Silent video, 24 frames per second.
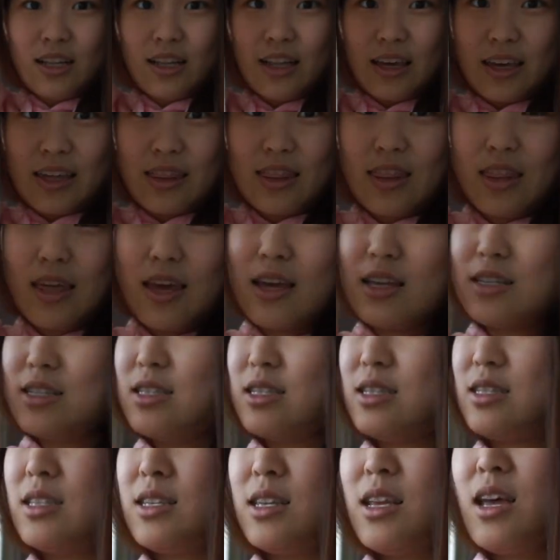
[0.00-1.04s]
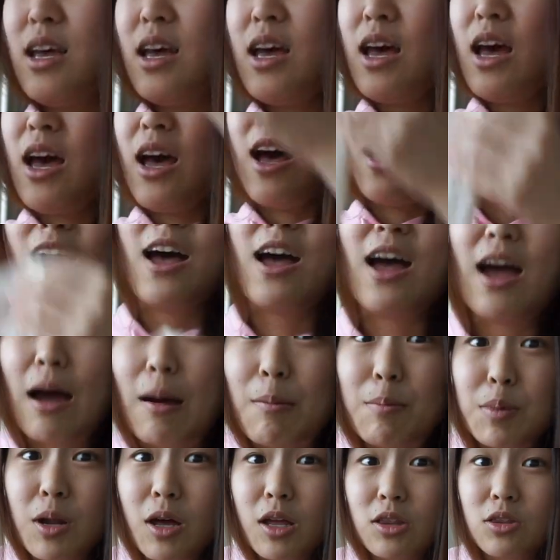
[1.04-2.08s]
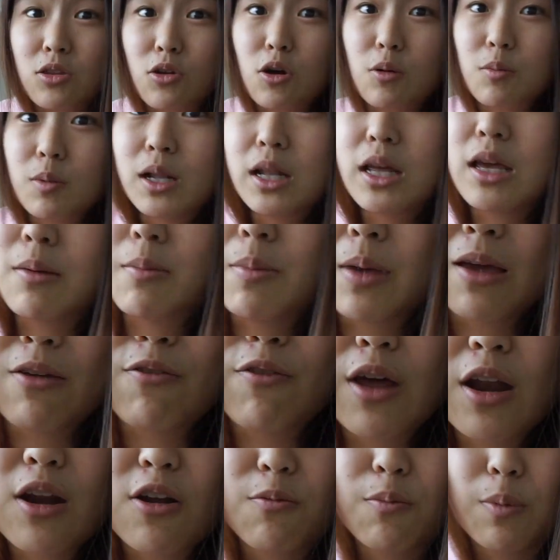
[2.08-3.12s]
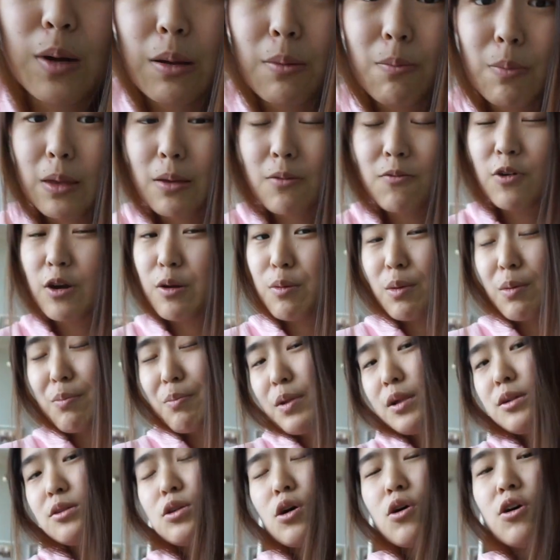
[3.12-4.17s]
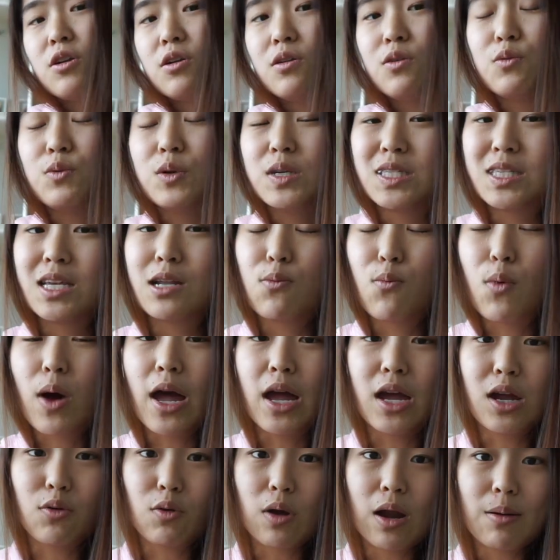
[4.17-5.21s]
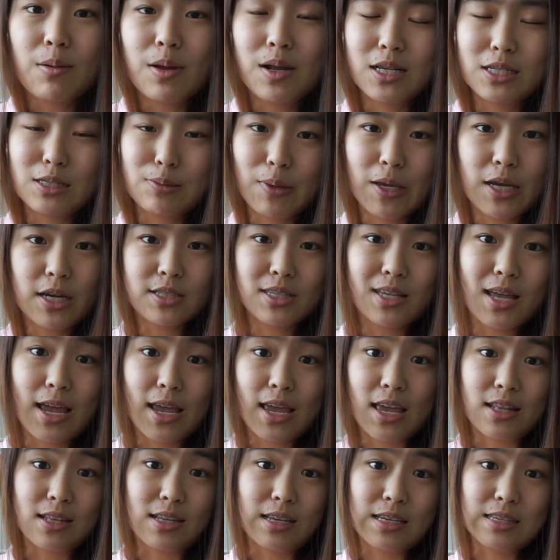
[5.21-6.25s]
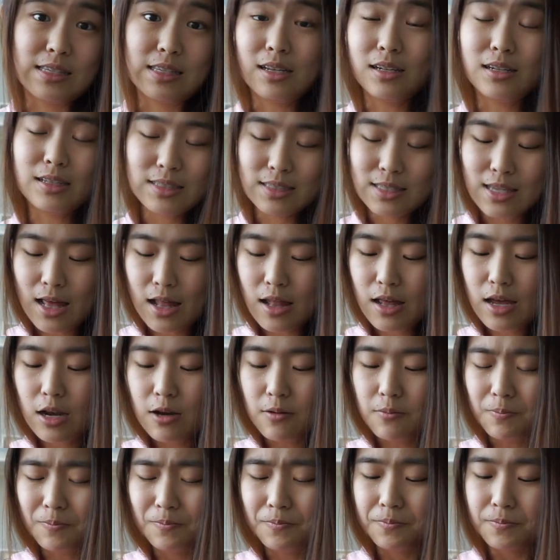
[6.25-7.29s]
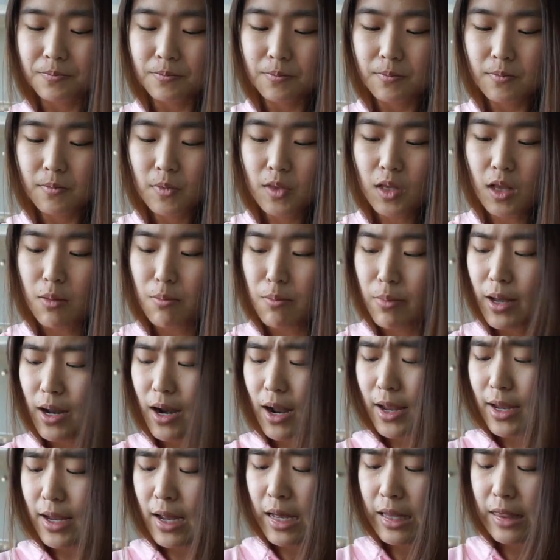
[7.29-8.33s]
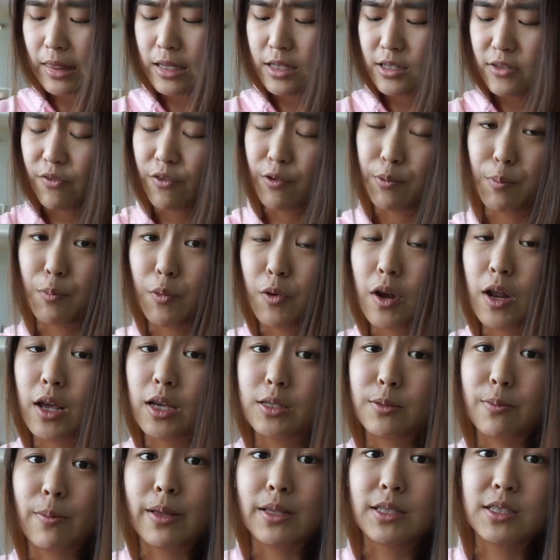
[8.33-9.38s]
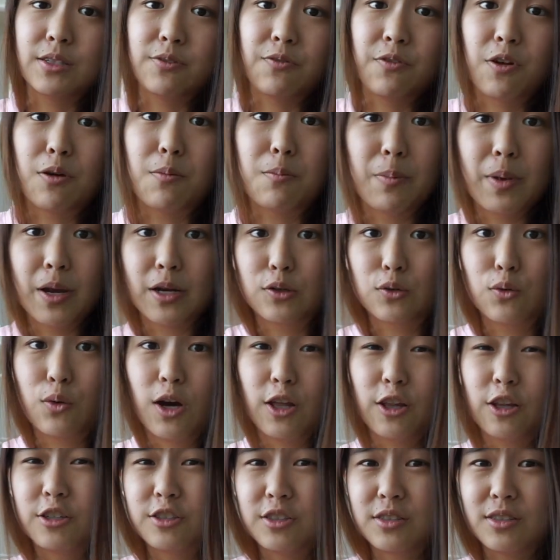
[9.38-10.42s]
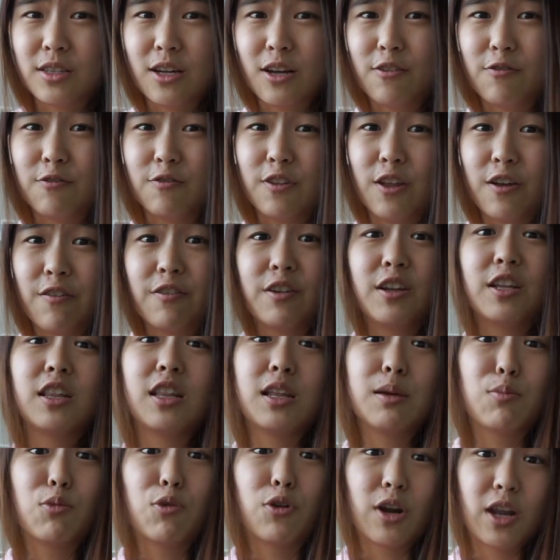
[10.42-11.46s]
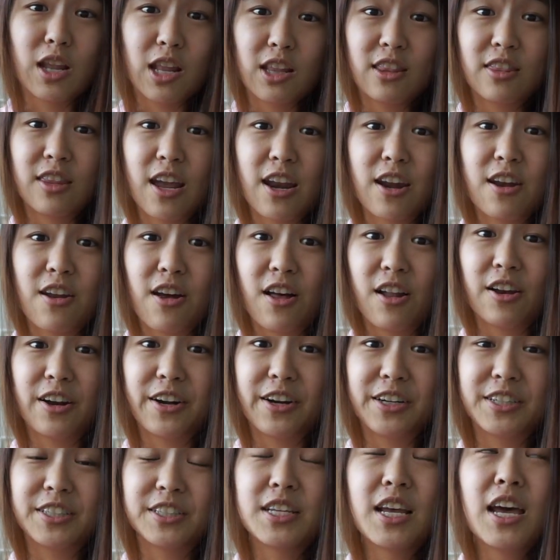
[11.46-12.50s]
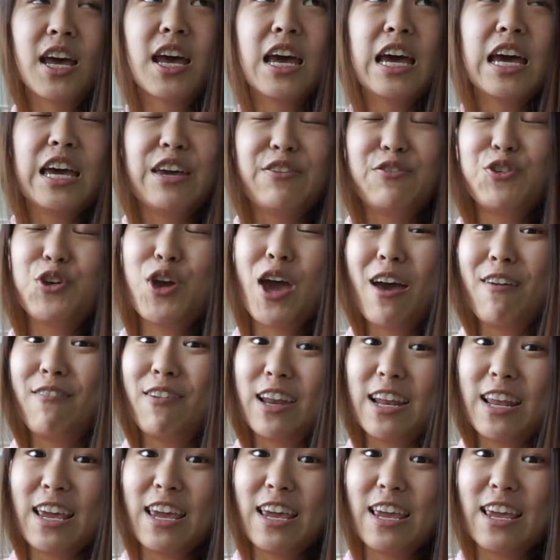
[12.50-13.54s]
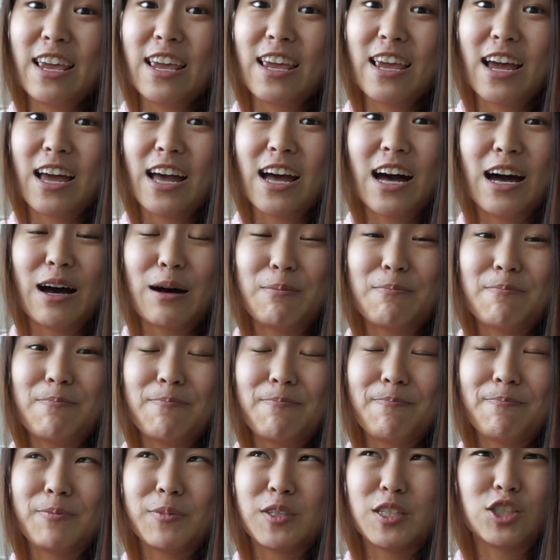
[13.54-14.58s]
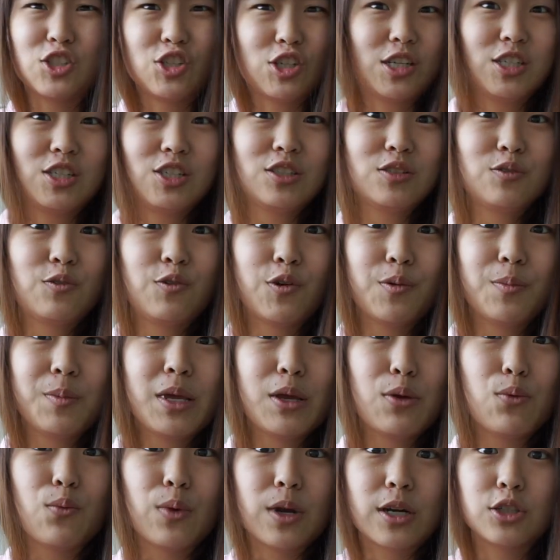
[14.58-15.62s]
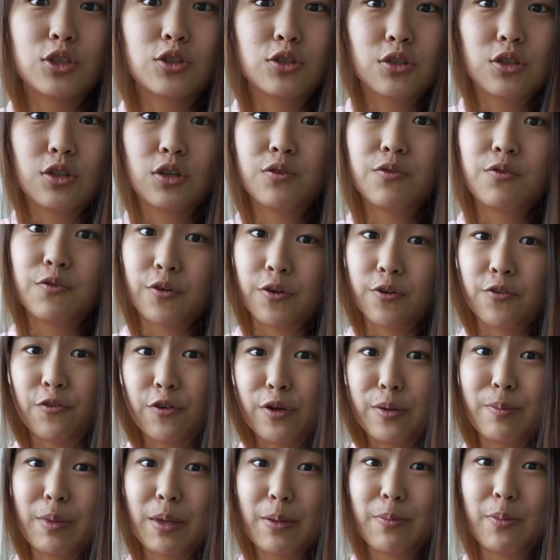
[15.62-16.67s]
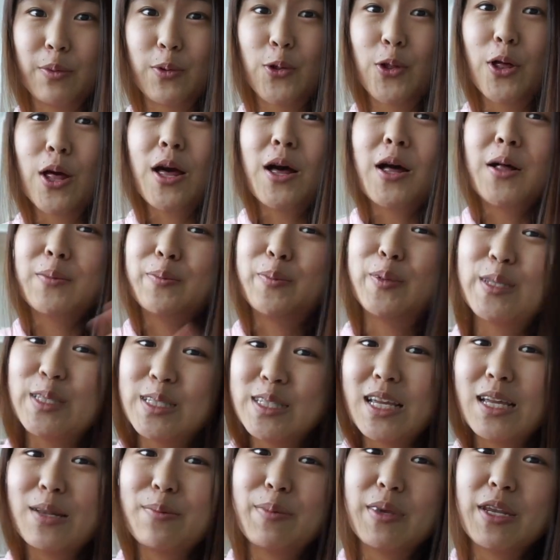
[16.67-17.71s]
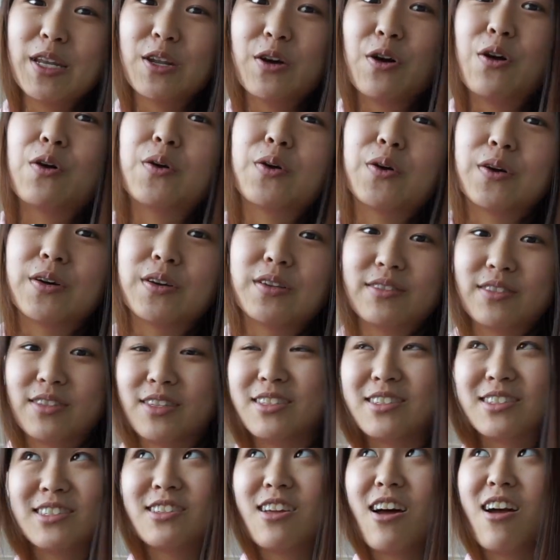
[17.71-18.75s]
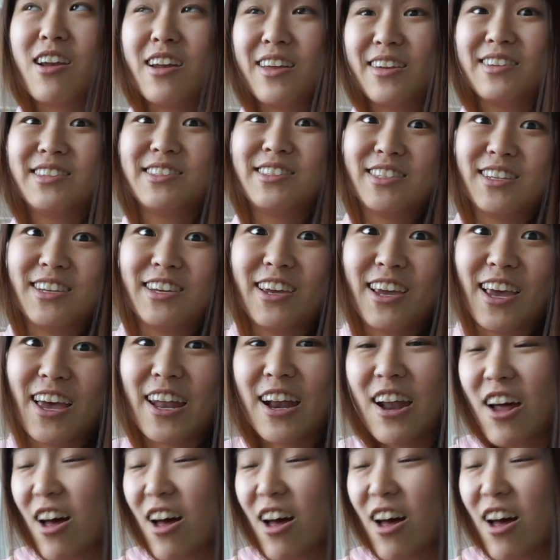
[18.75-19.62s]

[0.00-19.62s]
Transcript: like this. I'm not normally a big fan of Free, Free People. The only reason why I grab it is because I can easily sell it but I got this for pretty expensive compared to other stuff. Definitely more than ten dollars. If you have any um, suggestions for me where to look for free people, please let me know because it's not easy at